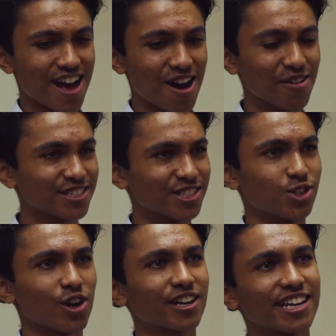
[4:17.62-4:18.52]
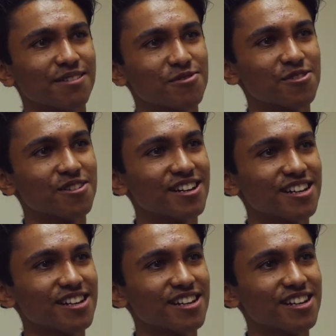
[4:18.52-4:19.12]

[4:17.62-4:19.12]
I wasn't drunk anymore.